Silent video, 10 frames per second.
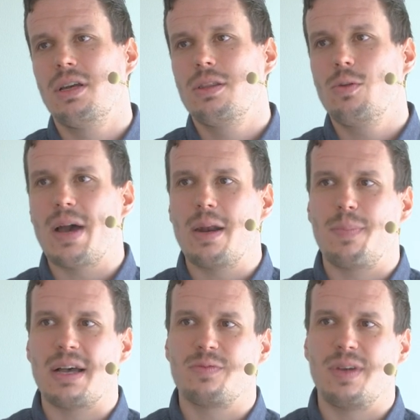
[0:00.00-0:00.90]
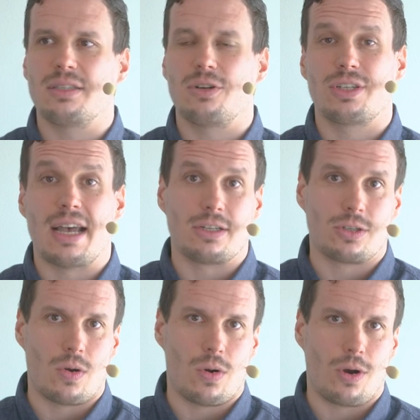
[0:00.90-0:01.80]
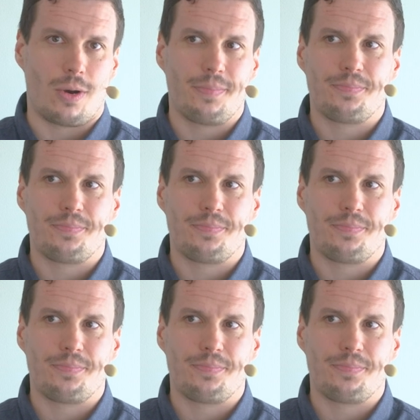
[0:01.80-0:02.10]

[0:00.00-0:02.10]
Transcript: to band pass filters and so on